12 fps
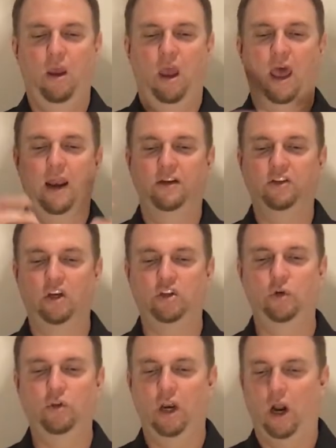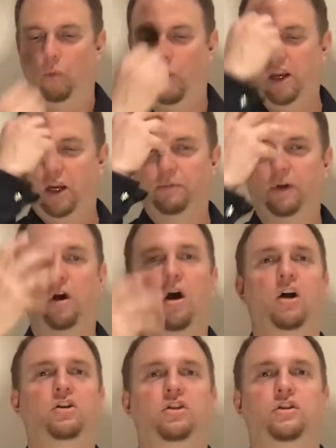and as I do that, I wake up the
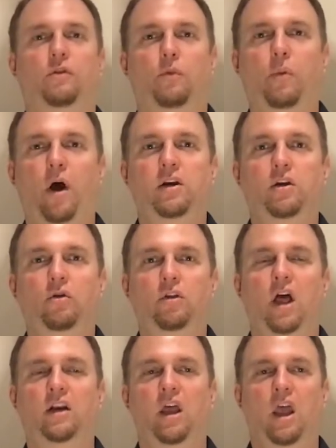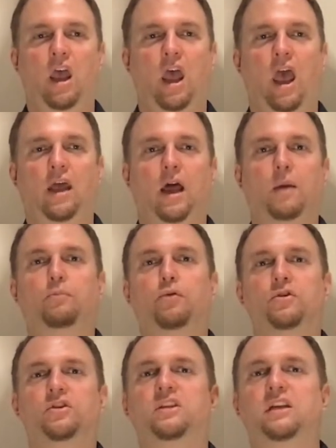consciousness of the pineal gland and I
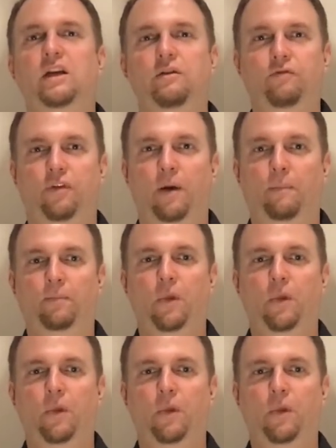perceive them.